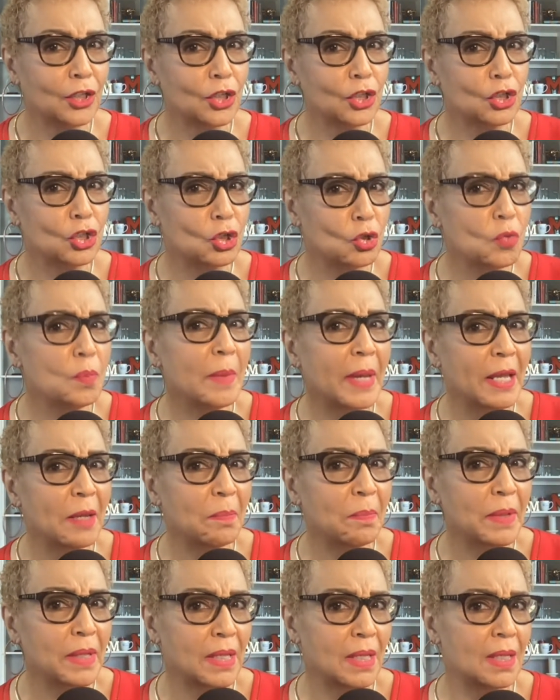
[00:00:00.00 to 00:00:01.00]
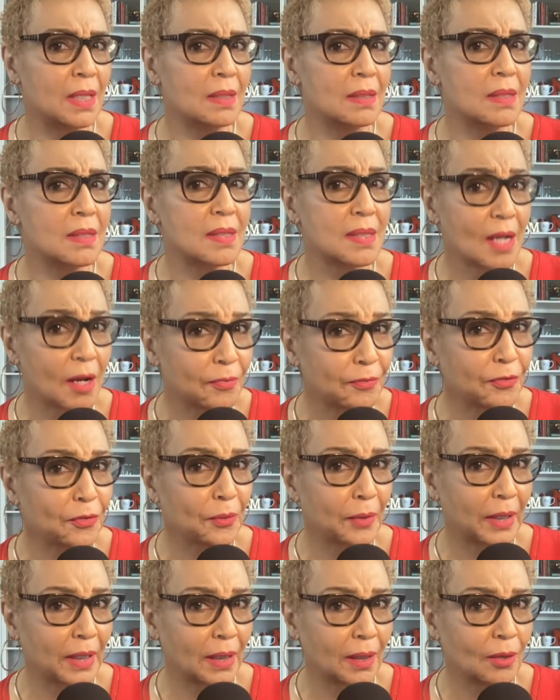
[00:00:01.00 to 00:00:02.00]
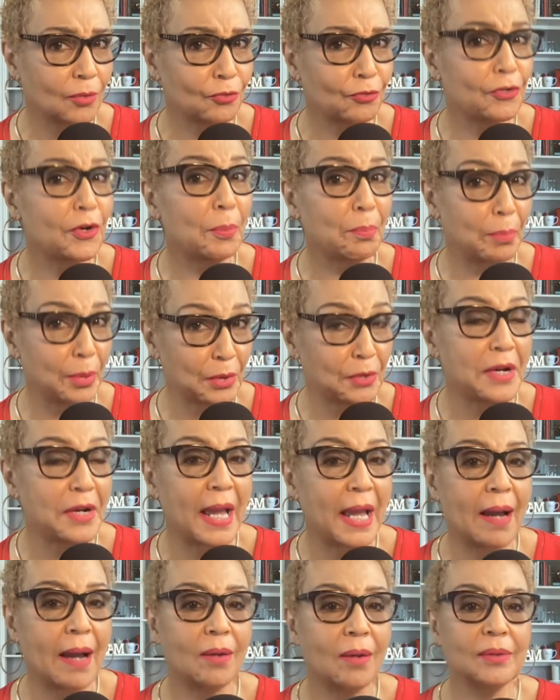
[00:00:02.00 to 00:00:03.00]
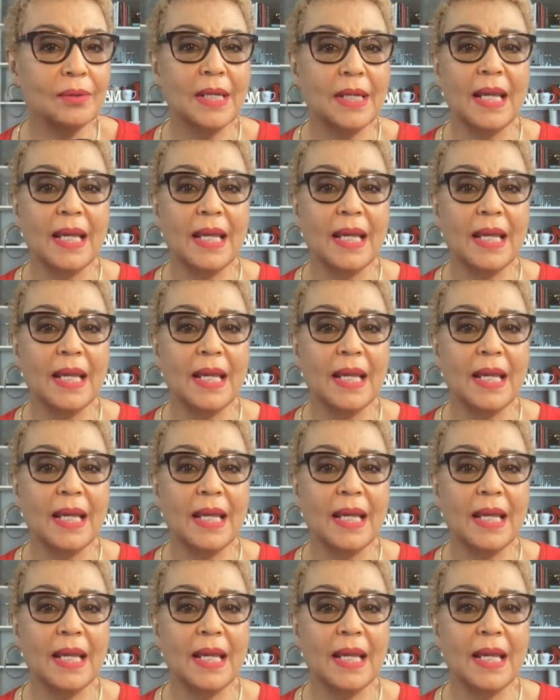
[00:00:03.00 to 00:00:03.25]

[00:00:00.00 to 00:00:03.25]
you may be suffering from burnout